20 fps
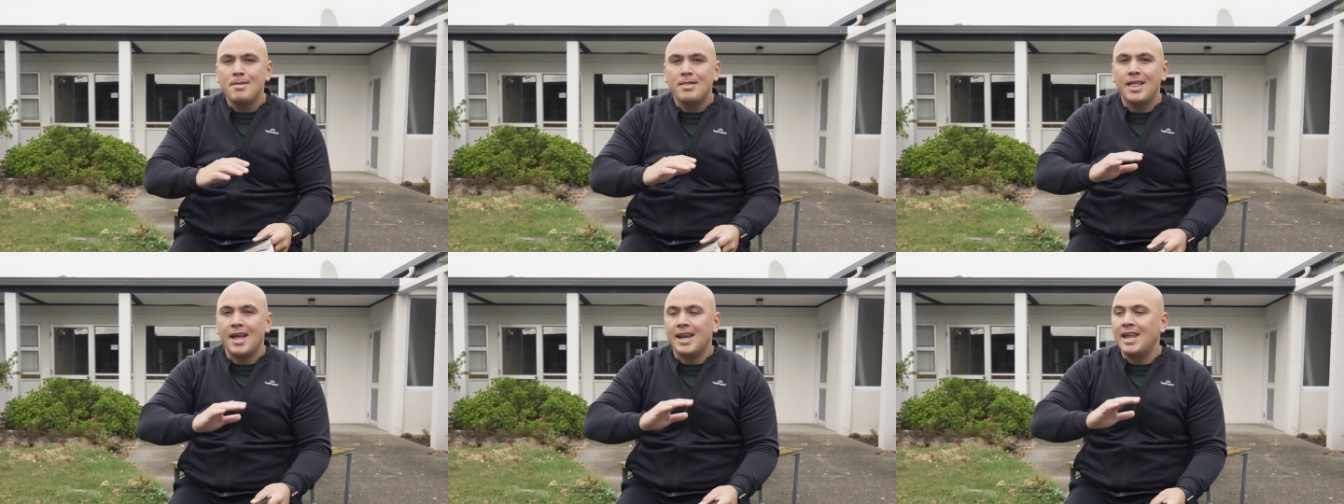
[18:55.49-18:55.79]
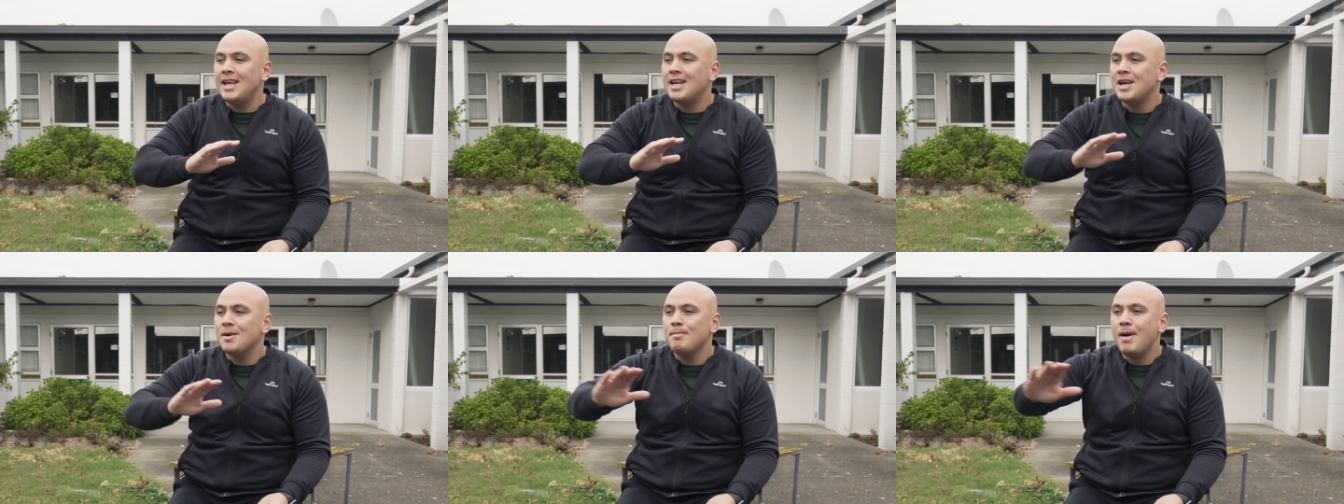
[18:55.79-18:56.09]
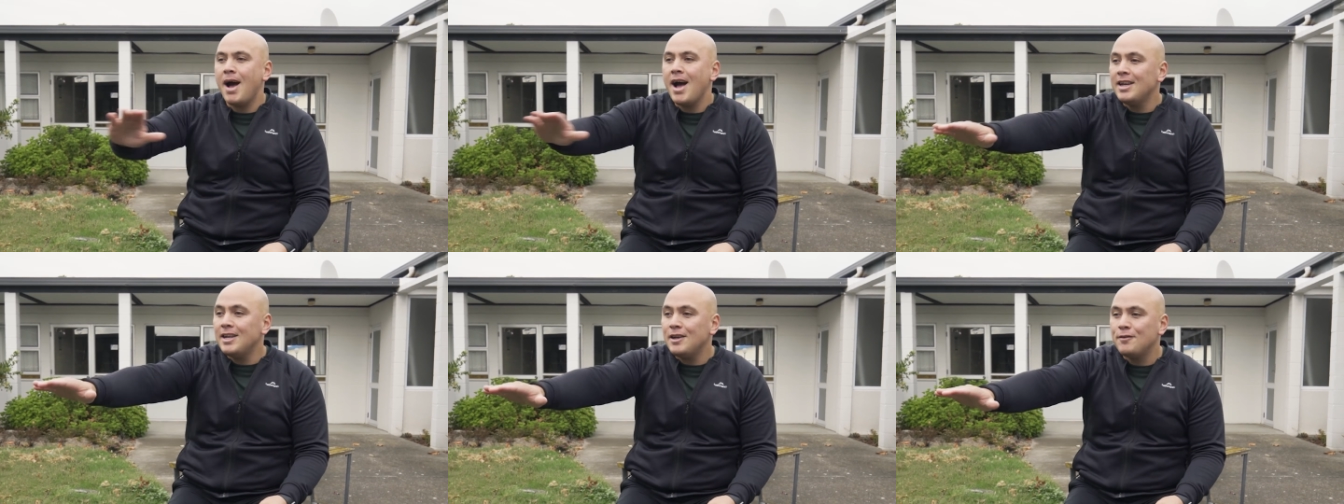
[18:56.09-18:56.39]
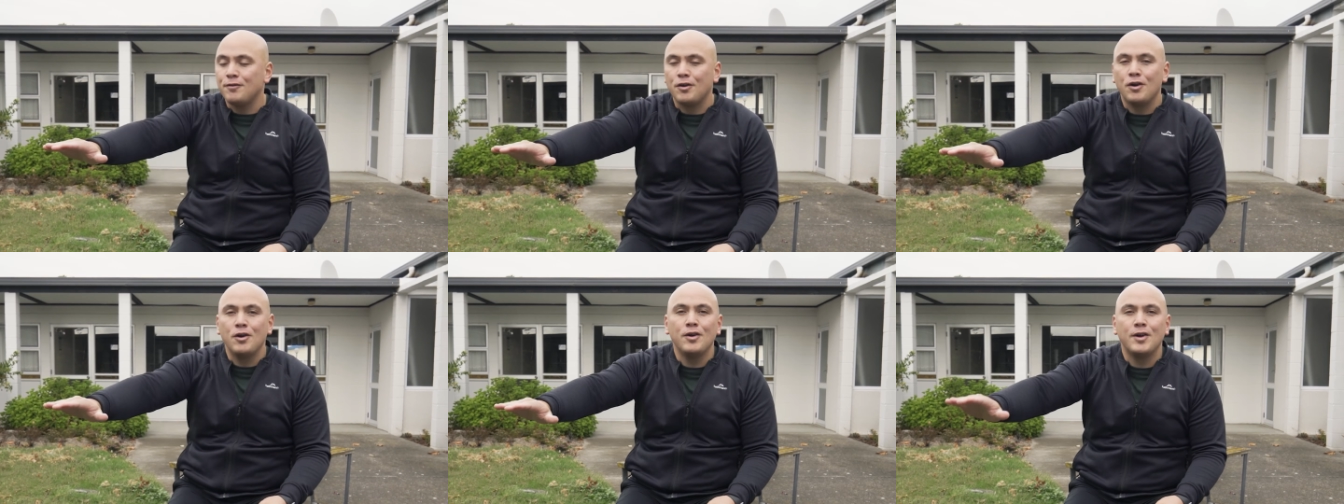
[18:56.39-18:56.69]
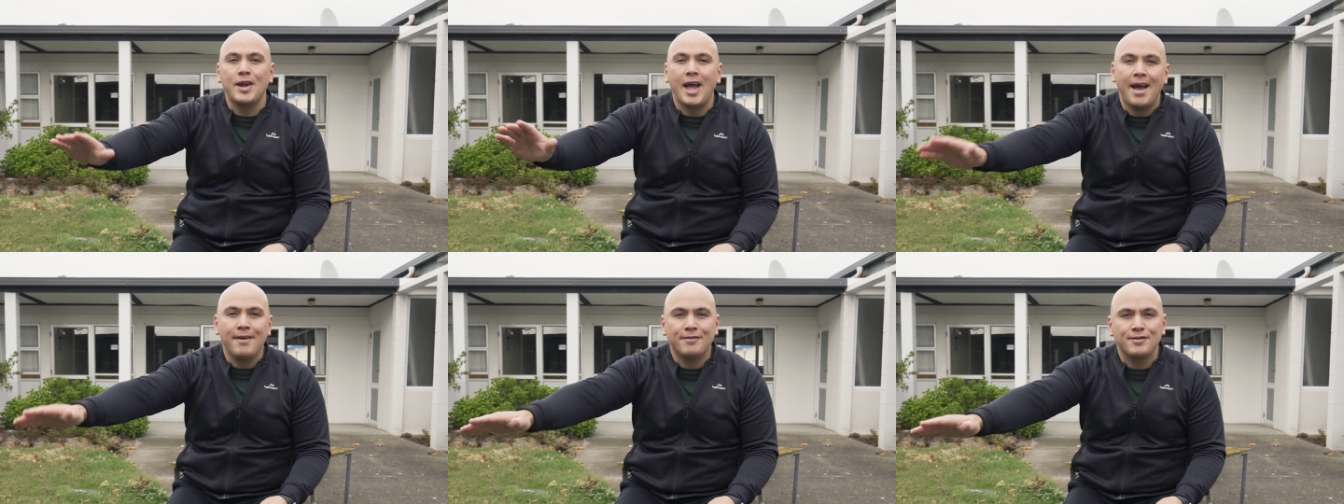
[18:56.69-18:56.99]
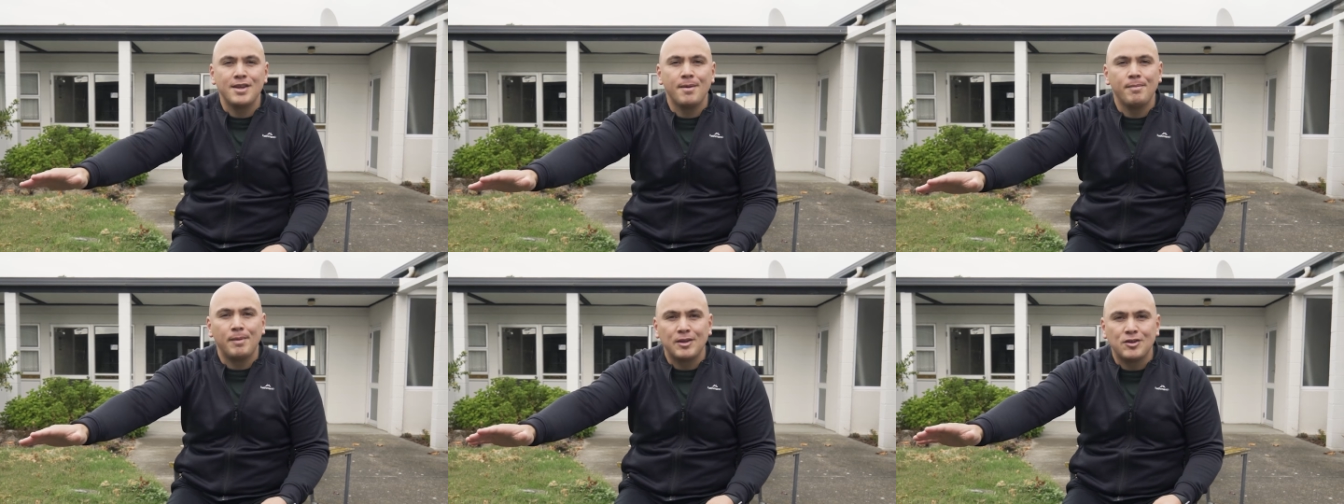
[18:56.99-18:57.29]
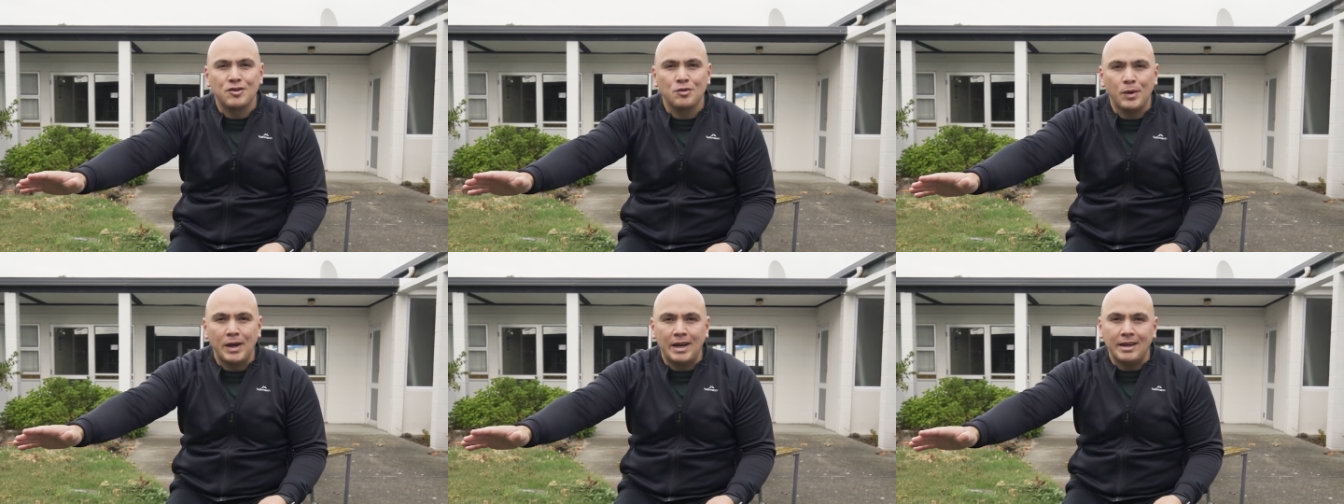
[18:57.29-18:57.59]
that he commanded for her to have something
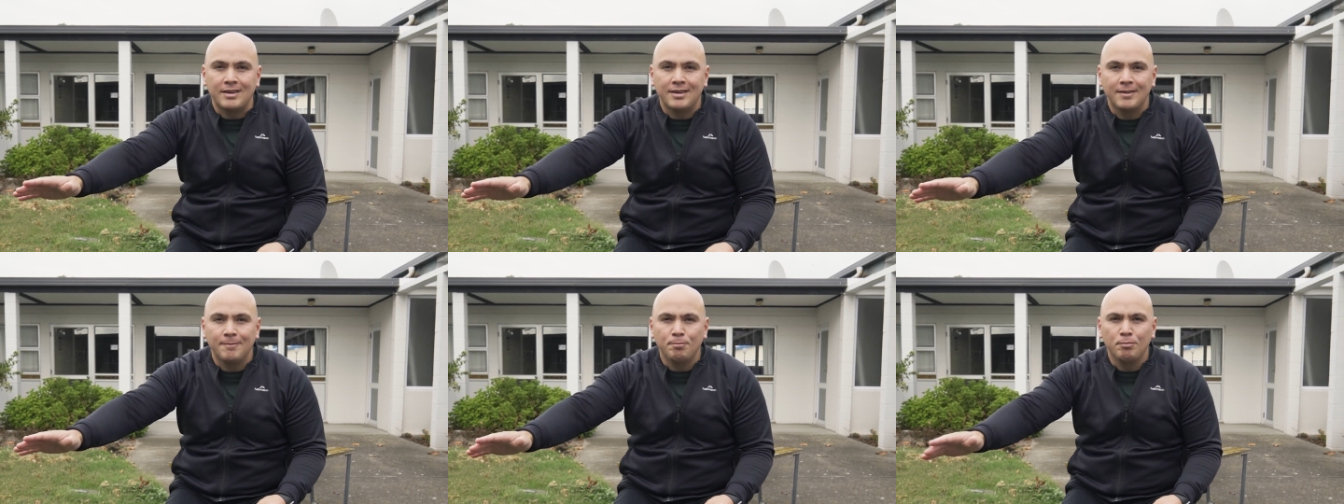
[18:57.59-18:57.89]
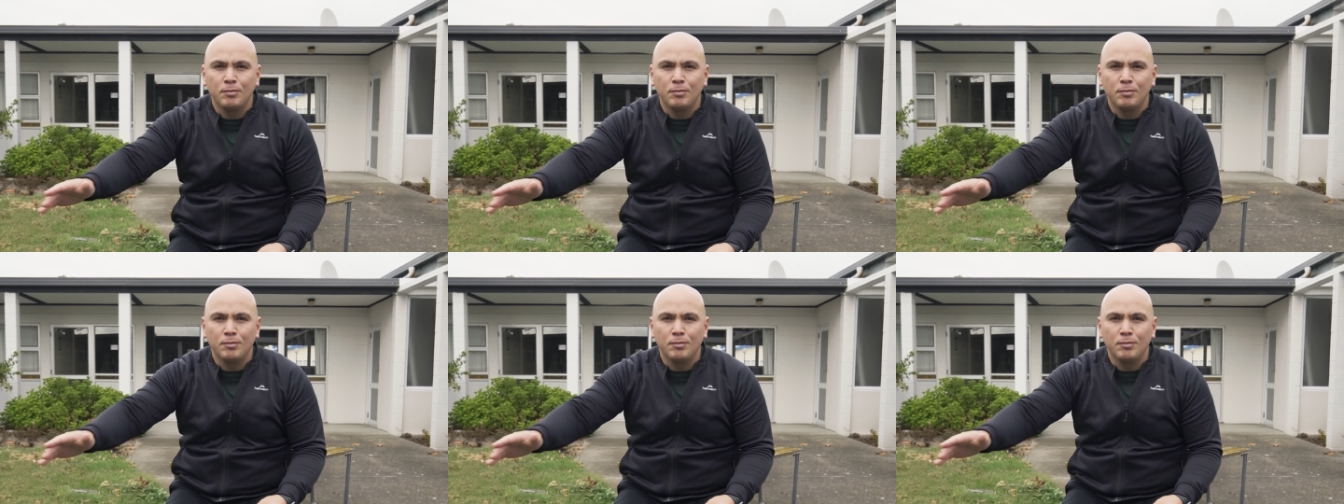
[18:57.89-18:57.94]
to eat.